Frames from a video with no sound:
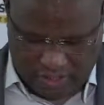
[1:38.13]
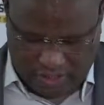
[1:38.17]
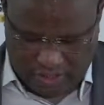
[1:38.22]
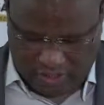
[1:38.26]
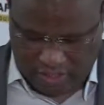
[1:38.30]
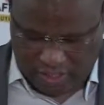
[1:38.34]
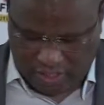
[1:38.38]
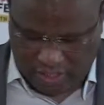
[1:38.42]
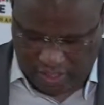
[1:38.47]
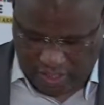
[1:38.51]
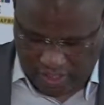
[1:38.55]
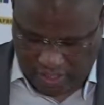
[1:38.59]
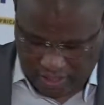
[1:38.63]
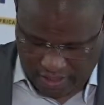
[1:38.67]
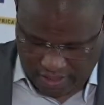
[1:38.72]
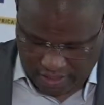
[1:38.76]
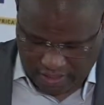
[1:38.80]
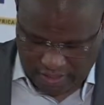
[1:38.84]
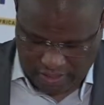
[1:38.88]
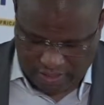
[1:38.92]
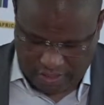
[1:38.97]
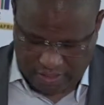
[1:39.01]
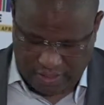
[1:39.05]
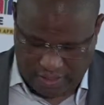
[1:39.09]
is here.
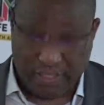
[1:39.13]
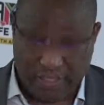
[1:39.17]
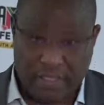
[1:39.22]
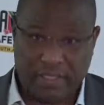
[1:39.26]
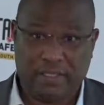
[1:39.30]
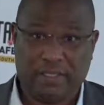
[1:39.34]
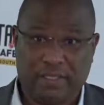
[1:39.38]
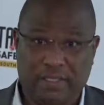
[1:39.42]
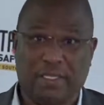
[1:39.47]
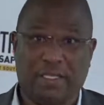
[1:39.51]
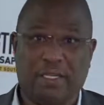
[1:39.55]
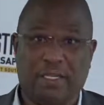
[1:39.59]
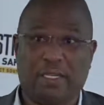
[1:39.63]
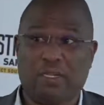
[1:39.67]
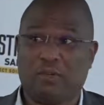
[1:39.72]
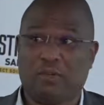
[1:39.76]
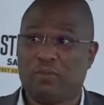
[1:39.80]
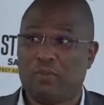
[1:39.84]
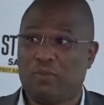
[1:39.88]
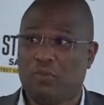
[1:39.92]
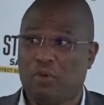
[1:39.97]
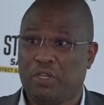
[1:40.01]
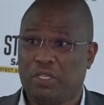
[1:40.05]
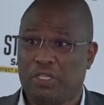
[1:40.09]
And
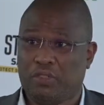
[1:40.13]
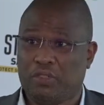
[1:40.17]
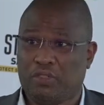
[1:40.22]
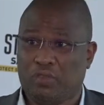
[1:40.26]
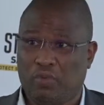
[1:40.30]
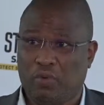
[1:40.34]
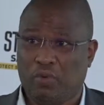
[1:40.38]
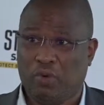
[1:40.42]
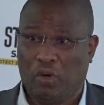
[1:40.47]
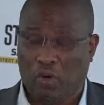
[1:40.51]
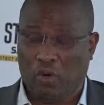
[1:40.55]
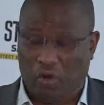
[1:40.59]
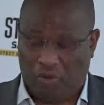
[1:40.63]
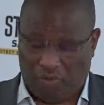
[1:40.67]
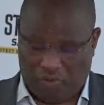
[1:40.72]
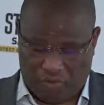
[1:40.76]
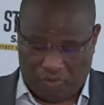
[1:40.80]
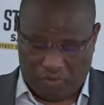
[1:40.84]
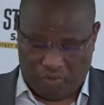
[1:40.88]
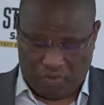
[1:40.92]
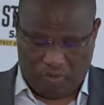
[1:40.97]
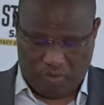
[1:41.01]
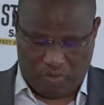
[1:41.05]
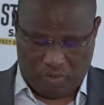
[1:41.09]
good morning to all of
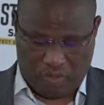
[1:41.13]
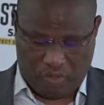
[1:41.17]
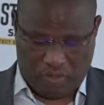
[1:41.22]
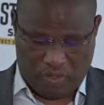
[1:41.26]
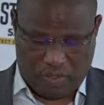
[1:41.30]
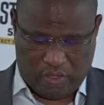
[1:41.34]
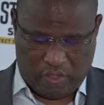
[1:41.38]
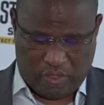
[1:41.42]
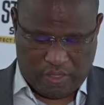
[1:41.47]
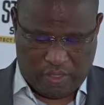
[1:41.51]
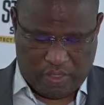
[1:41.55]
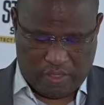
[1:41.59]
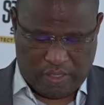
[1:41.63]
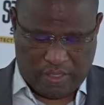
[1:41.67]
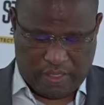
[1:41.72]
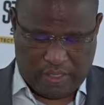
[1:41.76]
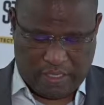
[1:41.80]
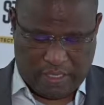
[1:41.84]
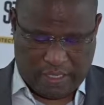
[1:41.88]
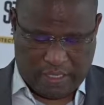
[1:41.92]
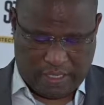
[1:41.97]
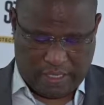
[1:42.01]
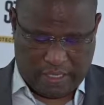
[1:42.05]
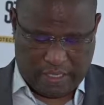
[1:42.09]
you
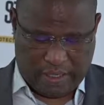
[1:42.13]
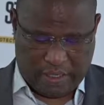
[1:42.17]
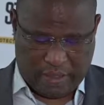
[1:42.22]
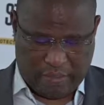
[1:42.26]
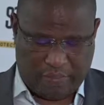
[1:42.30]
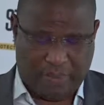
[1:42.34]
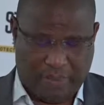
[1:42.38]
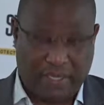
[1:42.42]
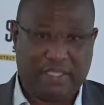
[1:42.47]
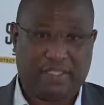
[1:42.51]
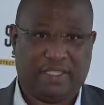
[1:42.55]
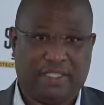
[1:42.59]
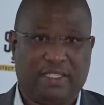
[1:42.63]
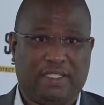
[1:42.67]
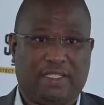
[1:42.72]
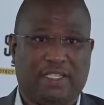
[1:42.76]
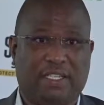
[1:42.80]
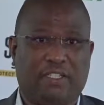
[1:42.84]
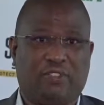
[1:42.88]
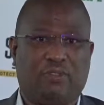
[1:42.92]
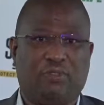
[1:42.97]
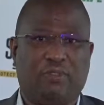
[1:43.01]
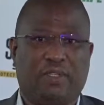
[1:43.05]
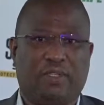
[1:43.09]
present
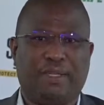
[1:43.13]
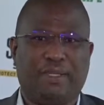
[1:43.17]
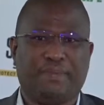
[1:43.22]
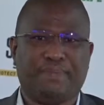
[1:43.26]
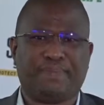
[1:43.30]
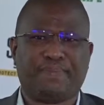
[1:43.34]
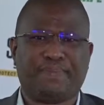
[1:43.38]
here today.